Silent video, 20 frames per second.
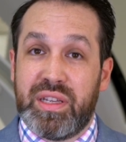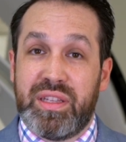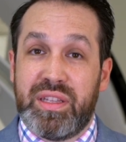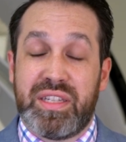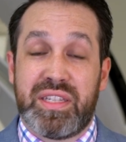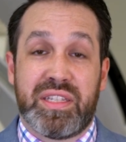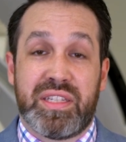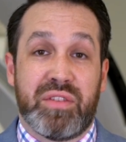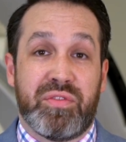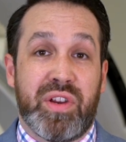
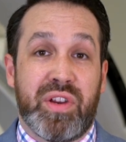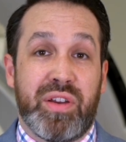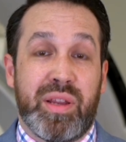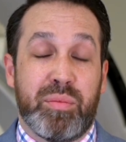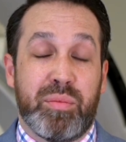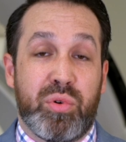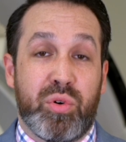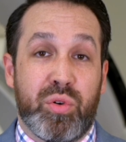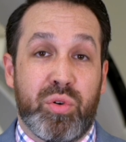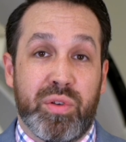This is a very
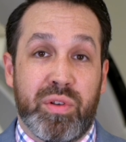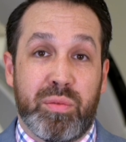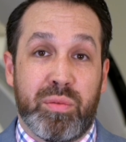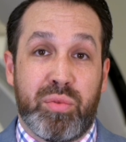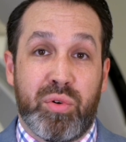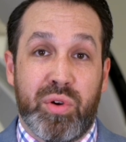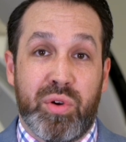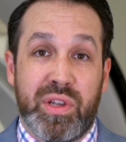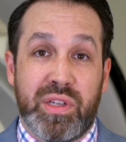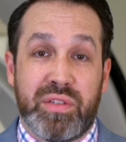important
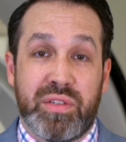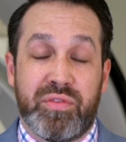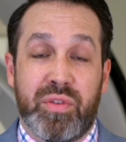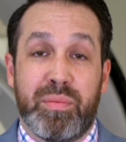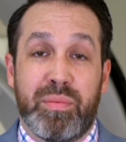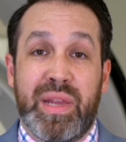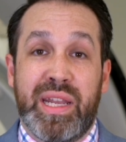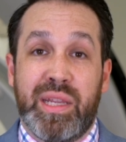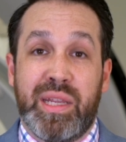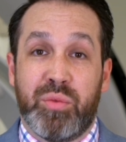point for
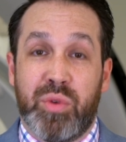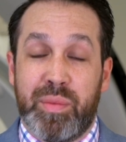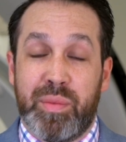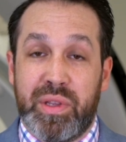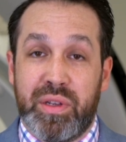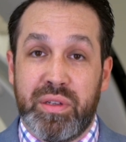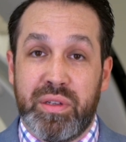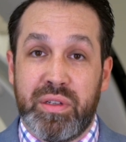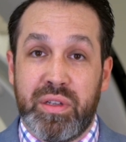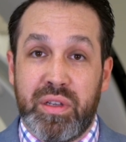many
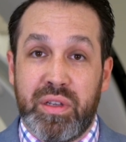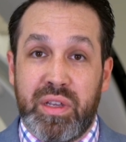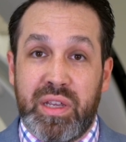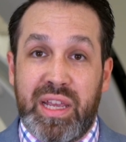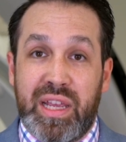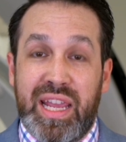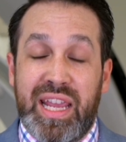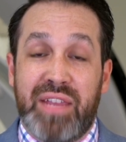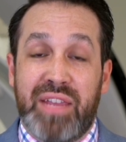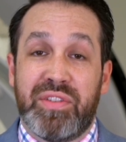women,
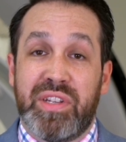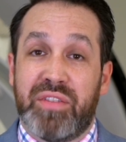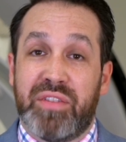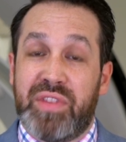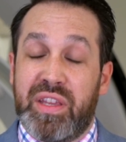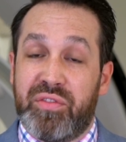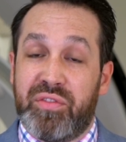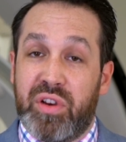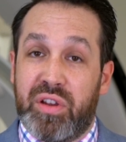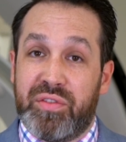even if
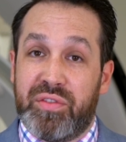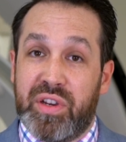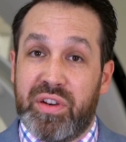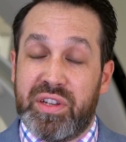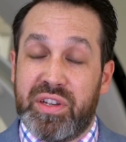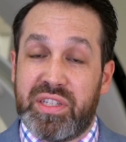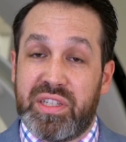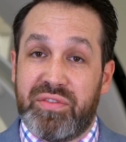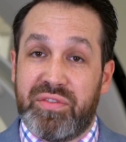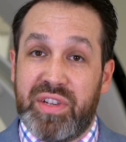they've got
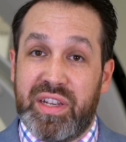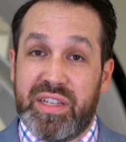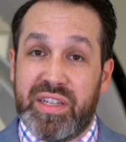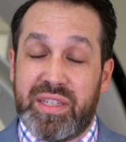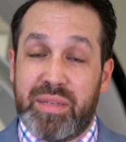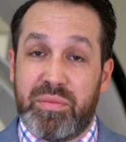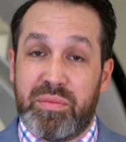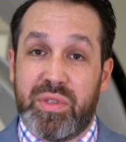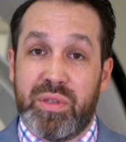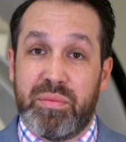very severe
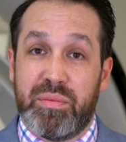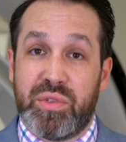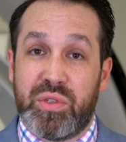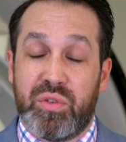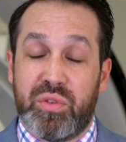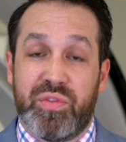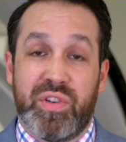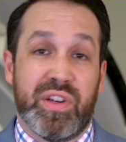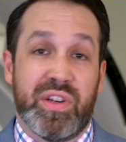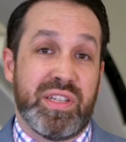symptoms
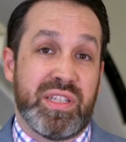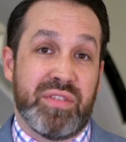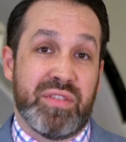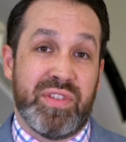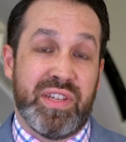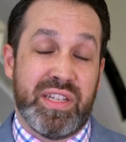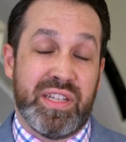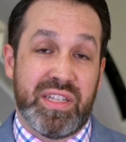or very severe